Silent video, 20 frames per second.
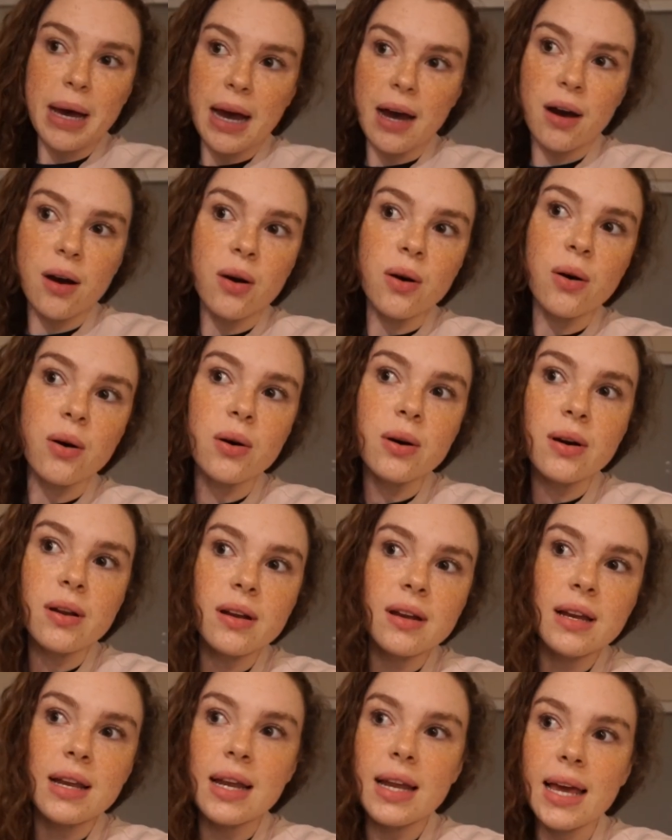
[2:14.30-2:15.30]

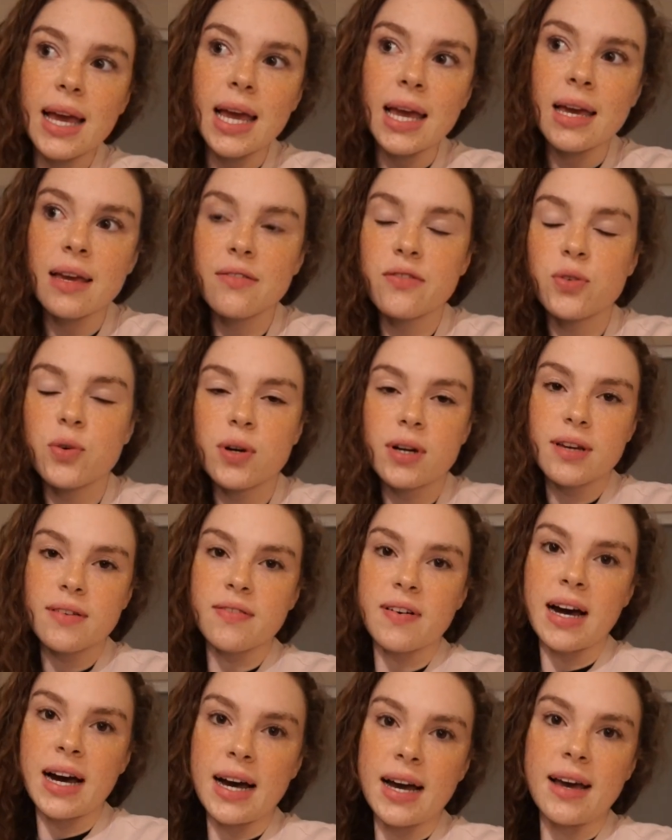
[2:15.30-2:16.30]
about eight
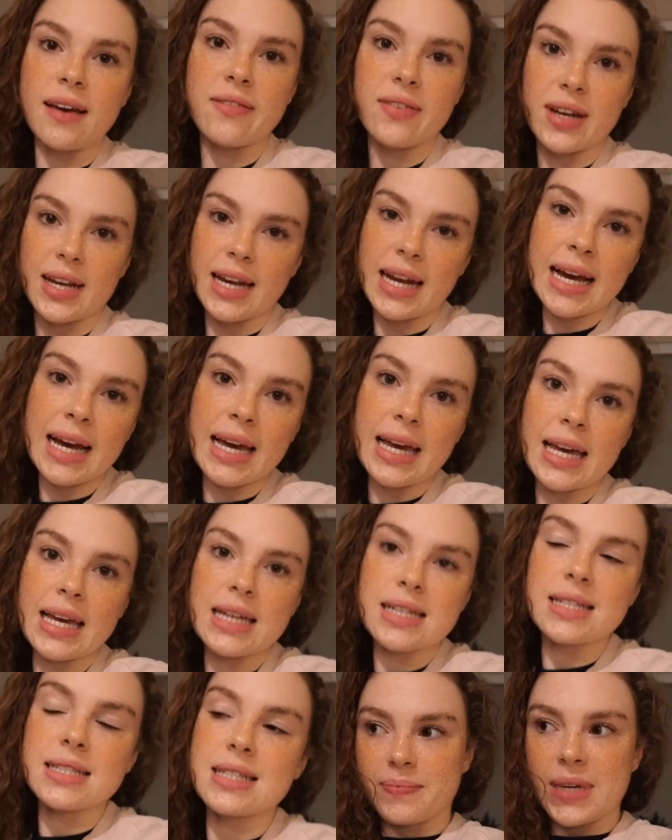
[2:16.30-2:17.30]
forty-five at
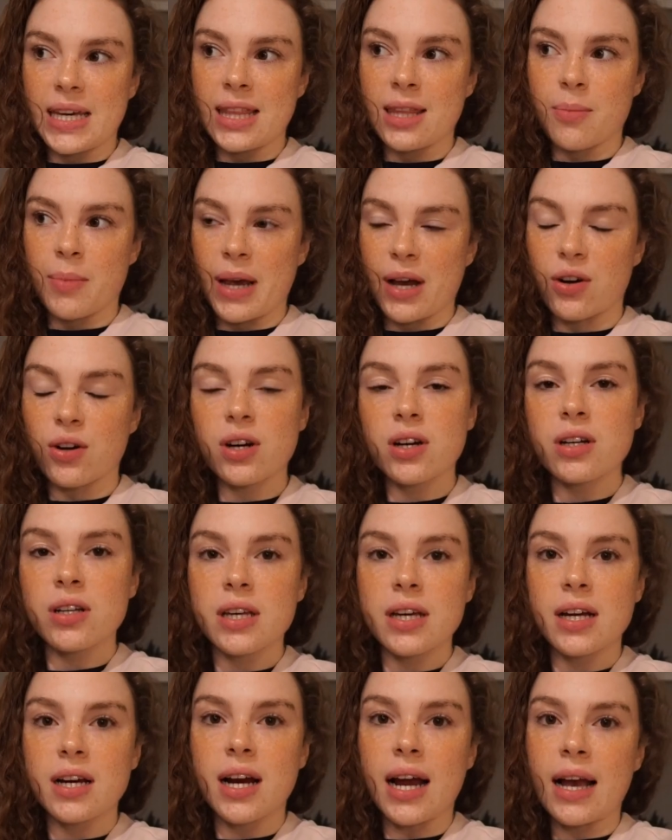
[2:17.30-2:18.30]
night. In the mail
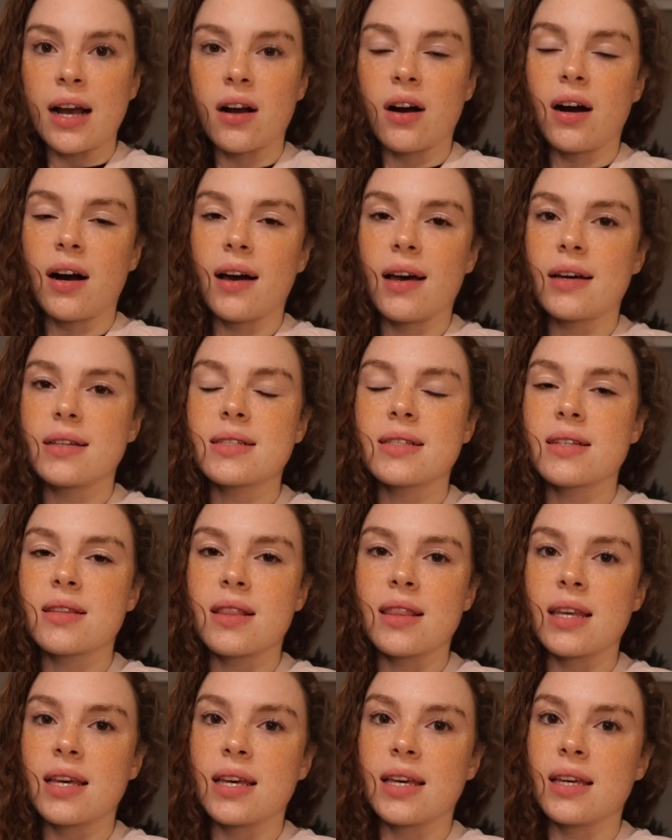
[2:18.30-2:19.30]
earlier, I got
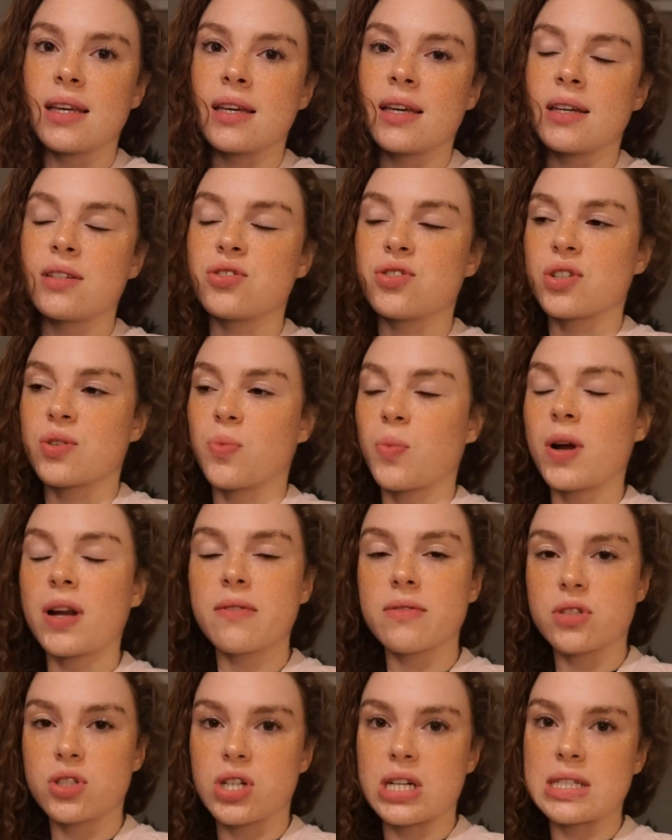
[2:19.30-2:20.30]
the one
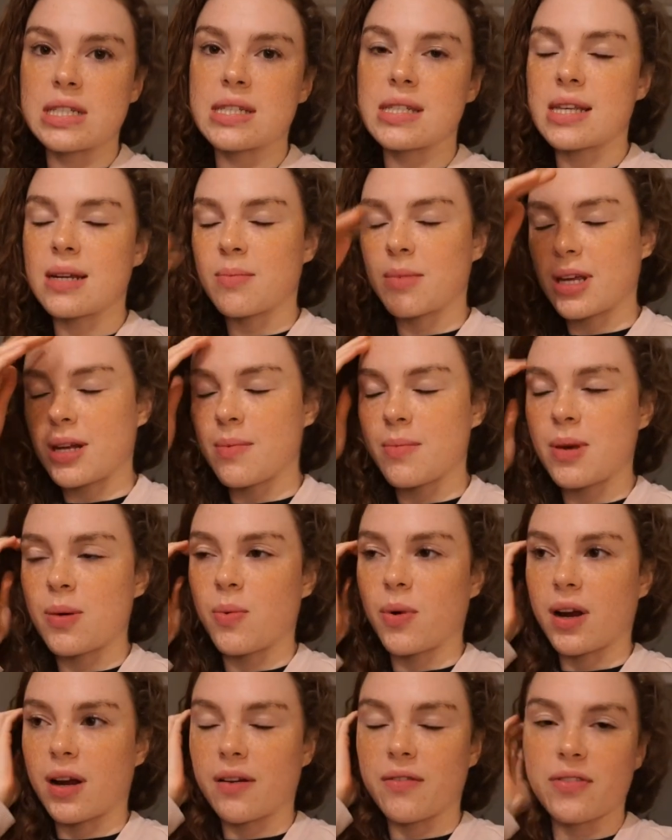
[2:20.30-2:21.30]
of the dresses that I'm gonna be
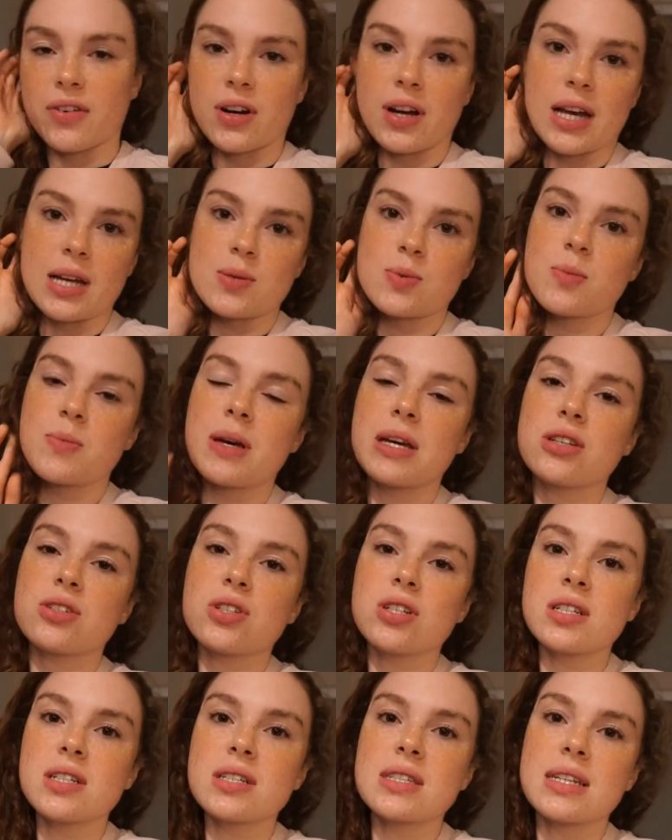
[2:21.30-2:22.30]
wearing for engagement
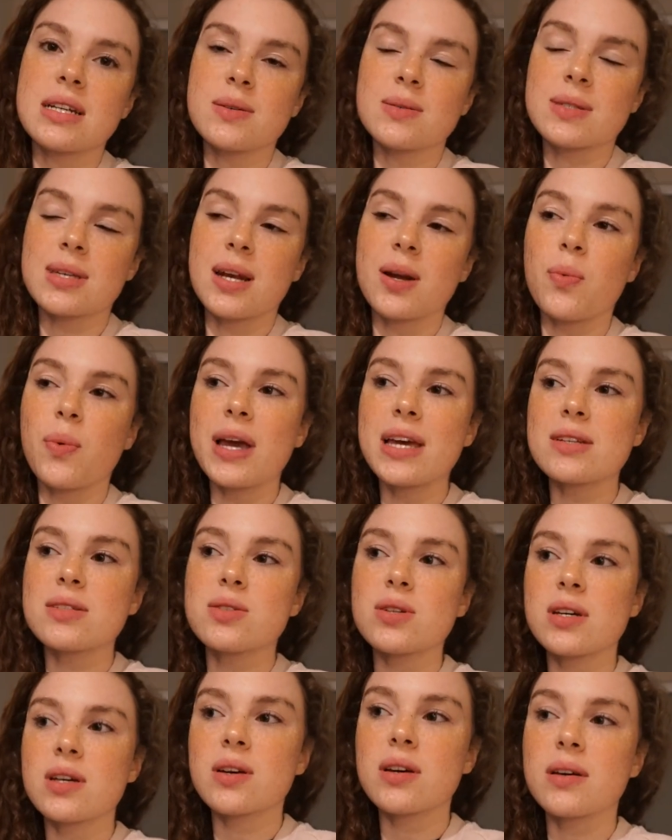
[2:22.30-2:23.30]
pictures, and I was gonna wait
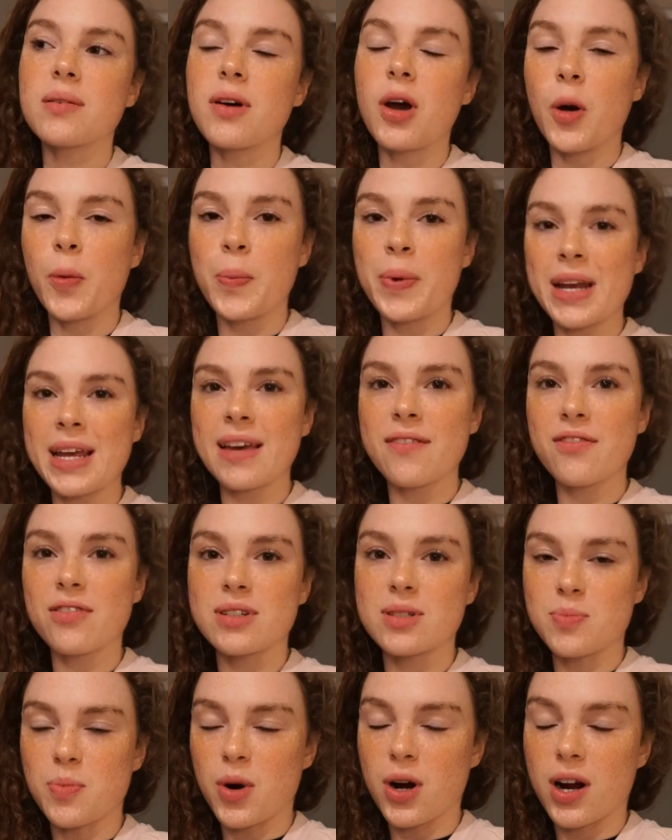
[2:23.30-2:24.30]
to open it for
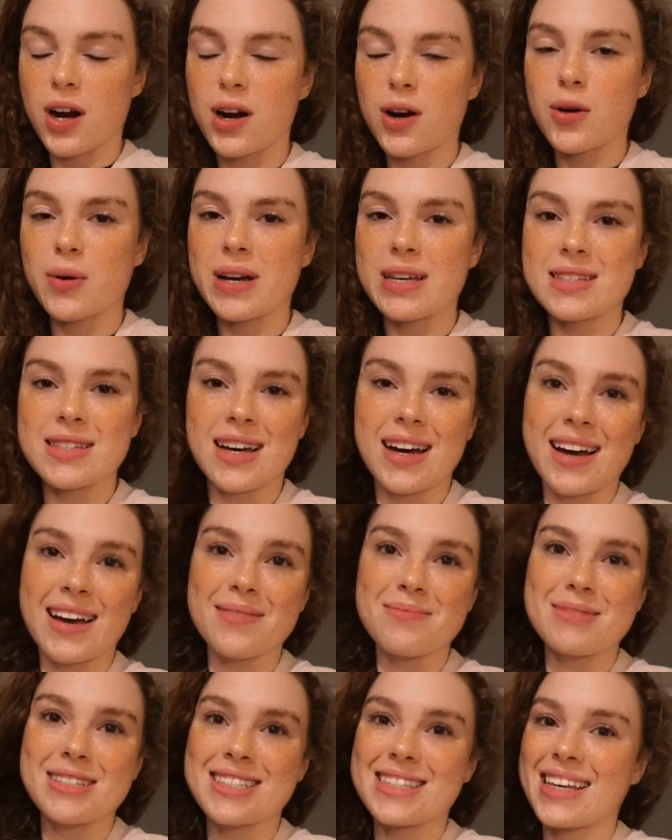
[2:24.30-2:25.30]
tomorrow because
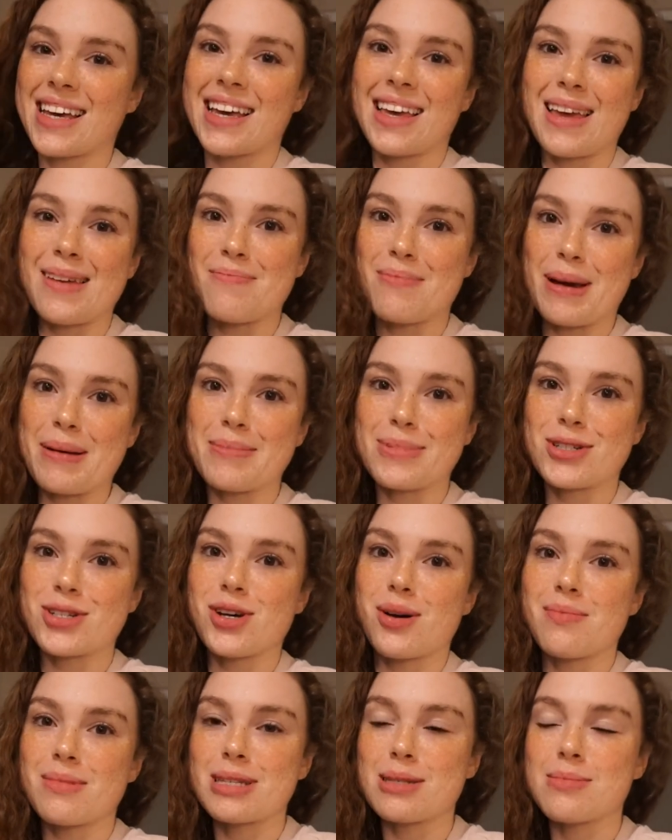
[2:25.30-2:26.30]
I'm just like in my
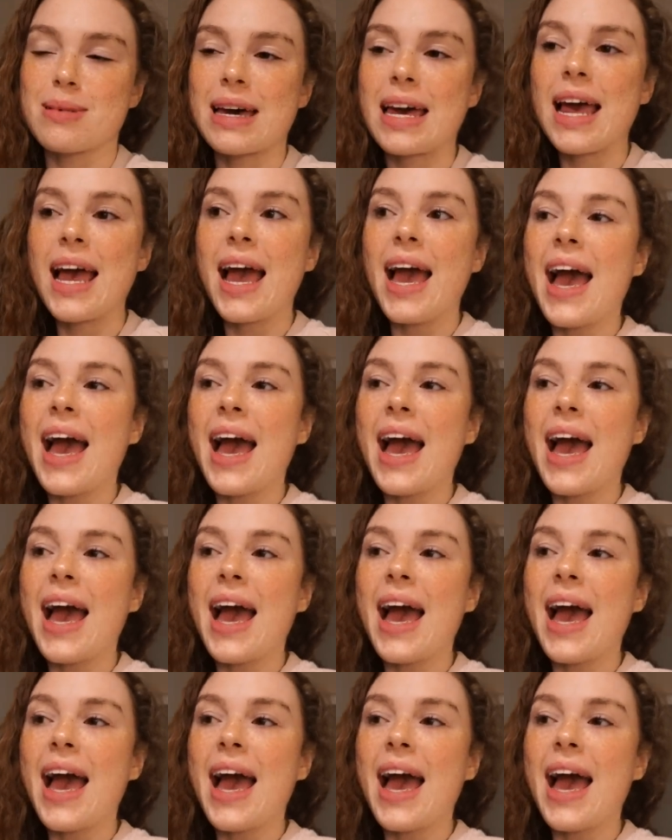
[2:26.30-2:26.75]
pajamas, but